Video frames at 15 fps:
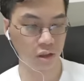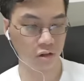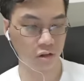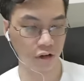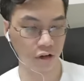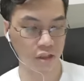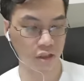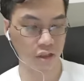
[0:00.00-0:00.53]

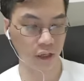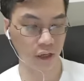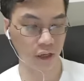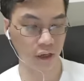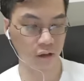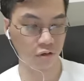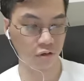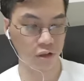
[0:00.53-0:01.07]
range attack,
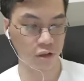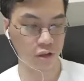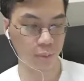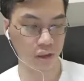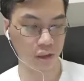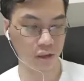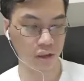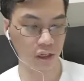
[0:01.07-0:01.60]
range weapon
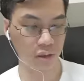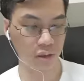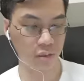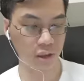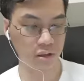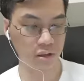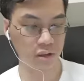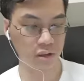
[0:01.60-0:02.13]
attack,
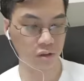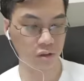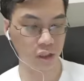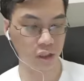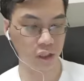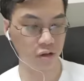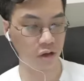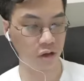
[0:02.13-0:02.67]
plus 6 to
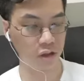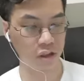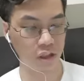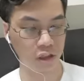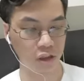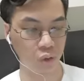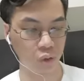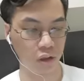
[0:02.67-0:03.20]
hit, range
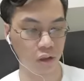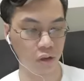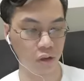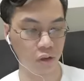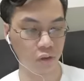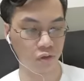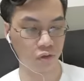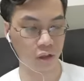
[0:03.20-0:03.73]
hundred twenty
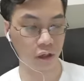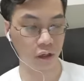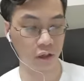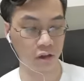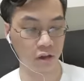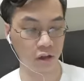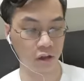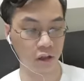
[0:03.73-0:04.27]
to 40
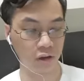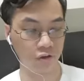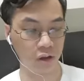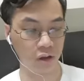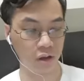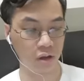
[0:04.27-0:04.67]
80 feet.